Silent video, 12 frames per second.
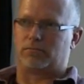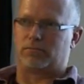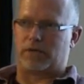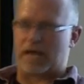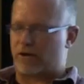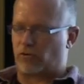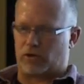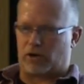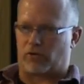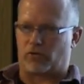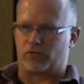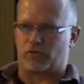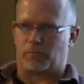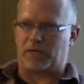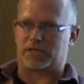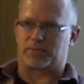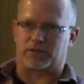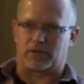not only our own
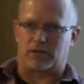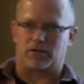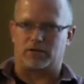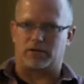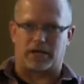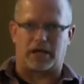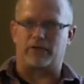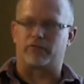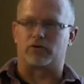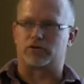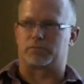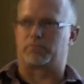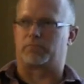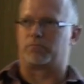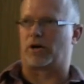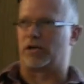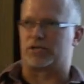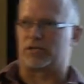domains, but then the, the Cake Forge
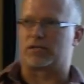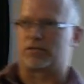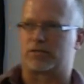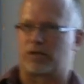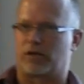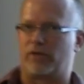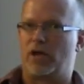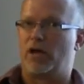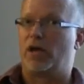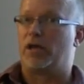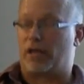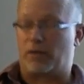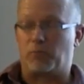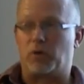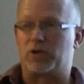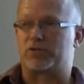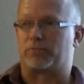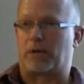project itself. And that
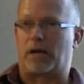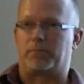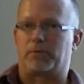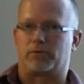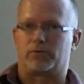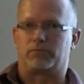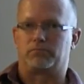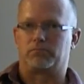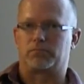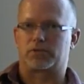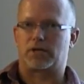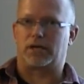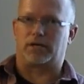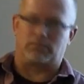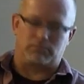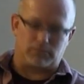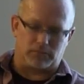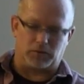was a popular site.
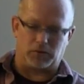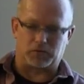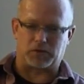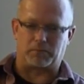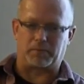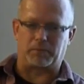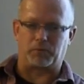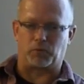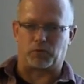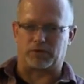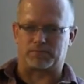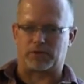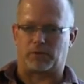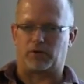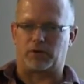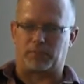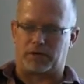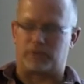You know, some people were upset
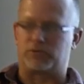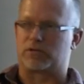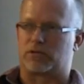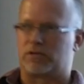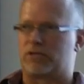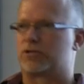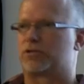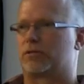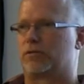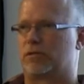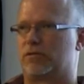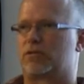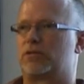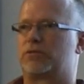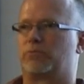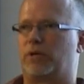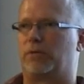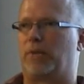with it, but it was a
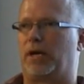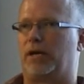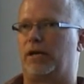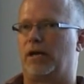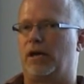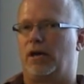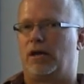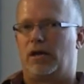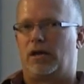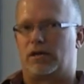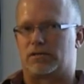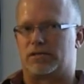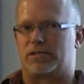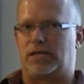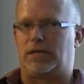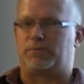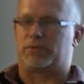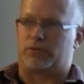decision we'd made as a
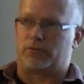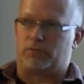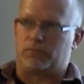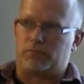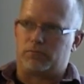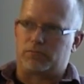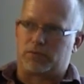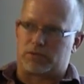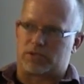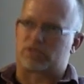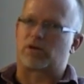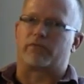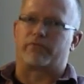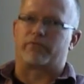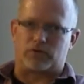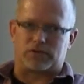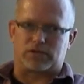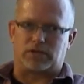team to just start
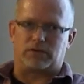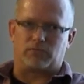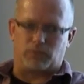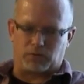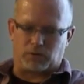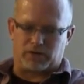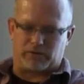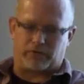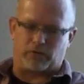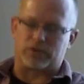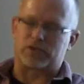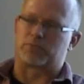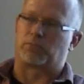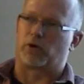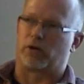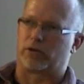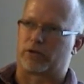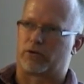focusing. We wanted to focus
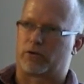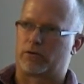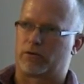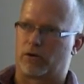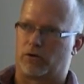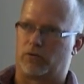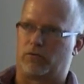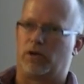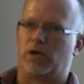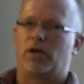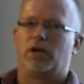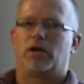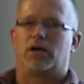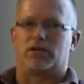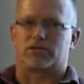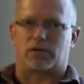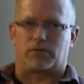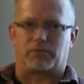more on the code
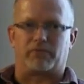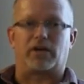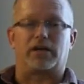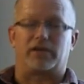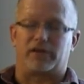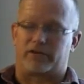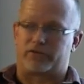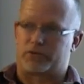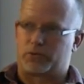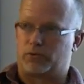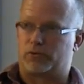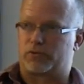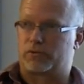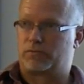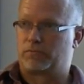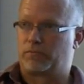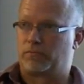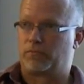and start providing other tools
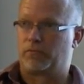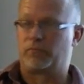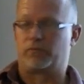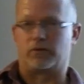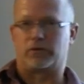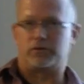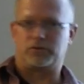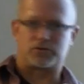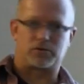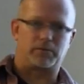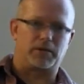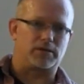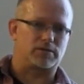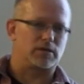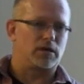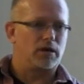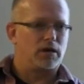for the user base.